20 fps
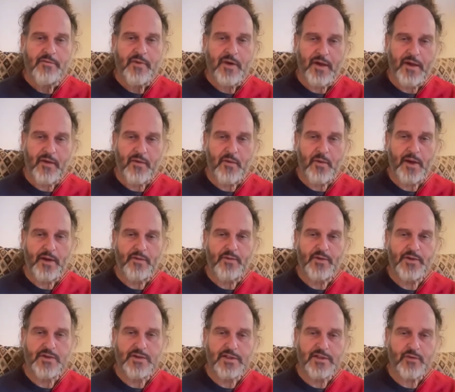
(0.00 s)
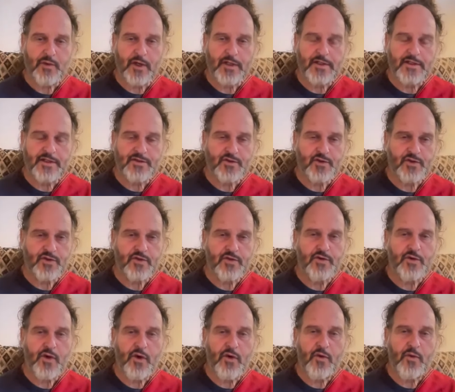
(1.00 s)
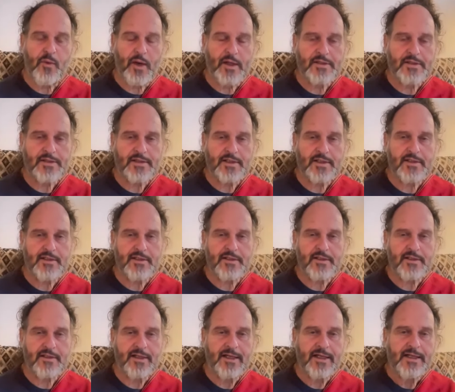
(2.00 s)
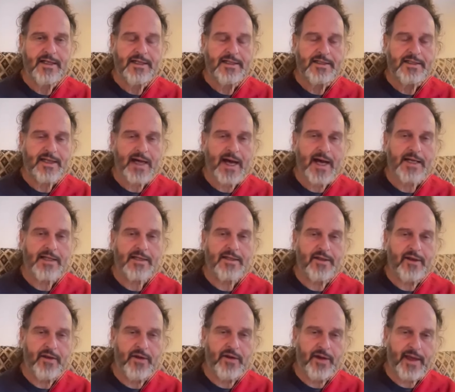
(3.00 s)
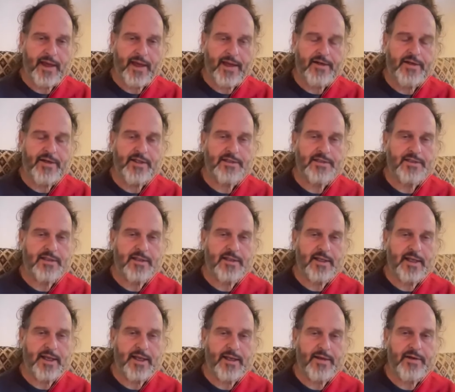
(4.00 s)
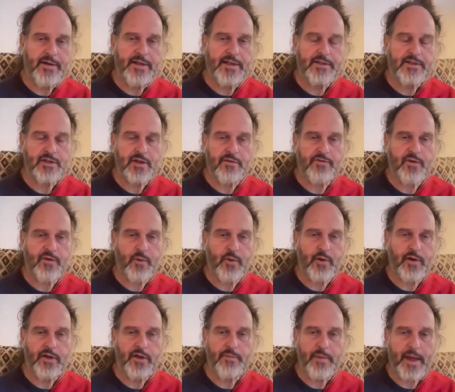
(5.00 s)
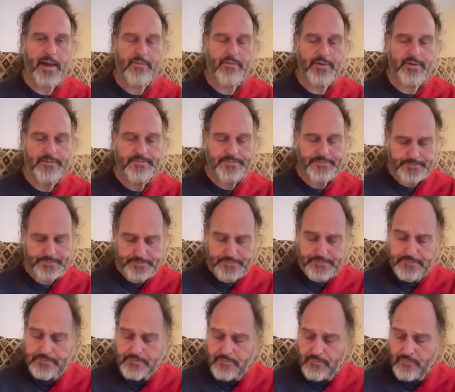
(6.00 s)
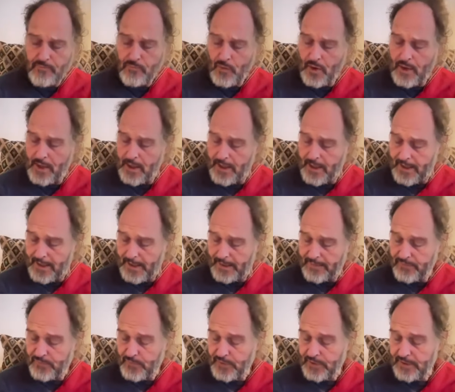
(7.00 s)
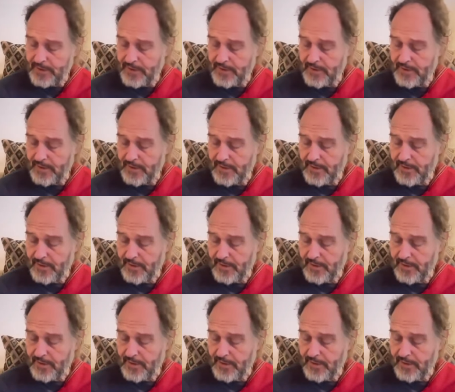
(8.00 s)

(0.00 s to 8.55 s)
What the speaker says: when we just wanted to know what's in the dark areas of the world map. And we